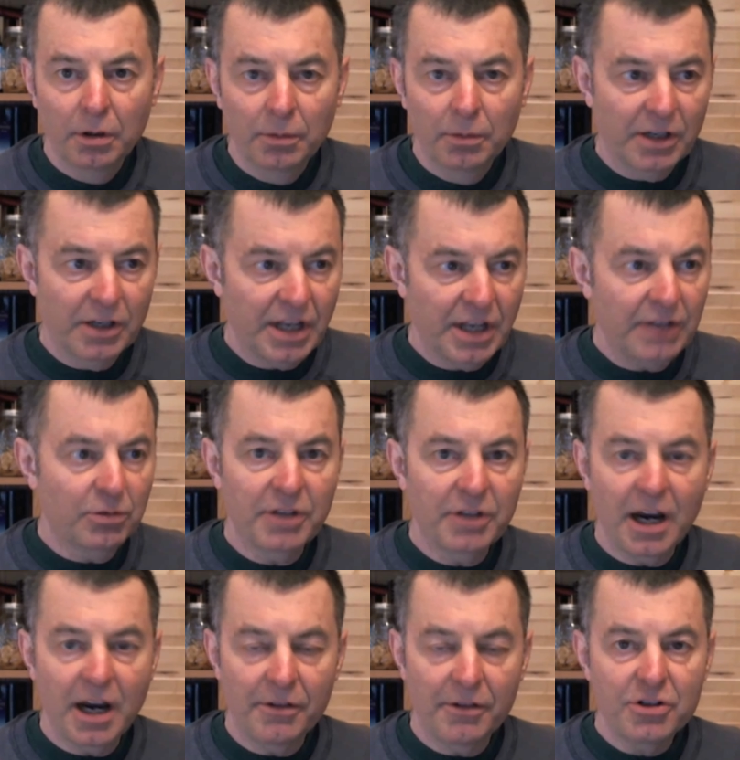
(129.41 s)
Because that's what
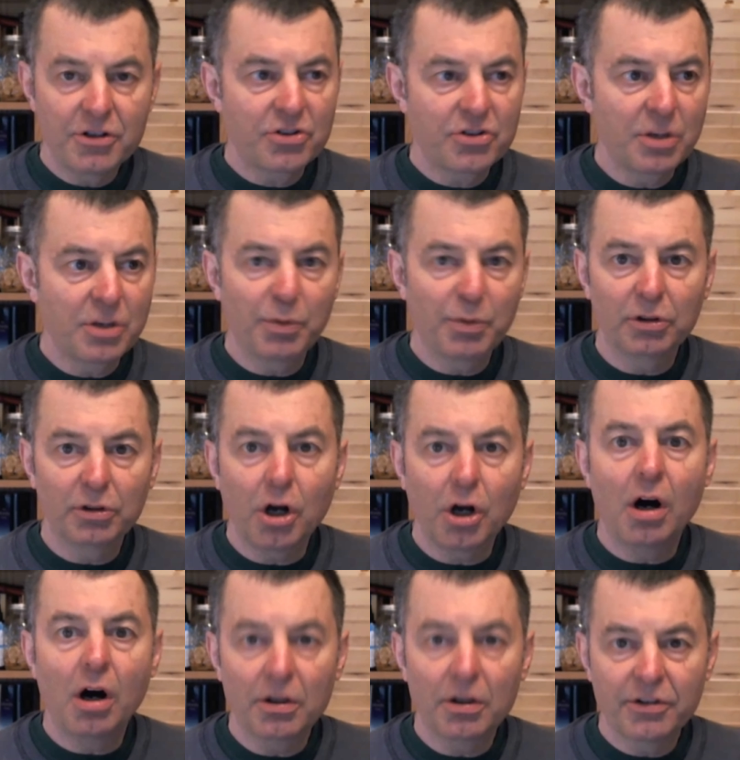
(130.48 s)
they are. They're just simple
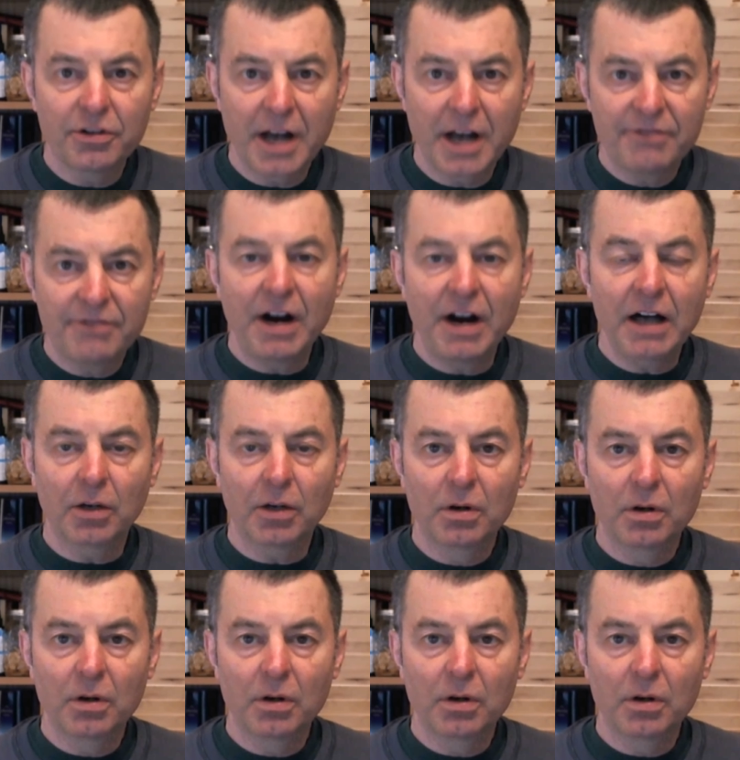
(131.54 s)
laws that I follow.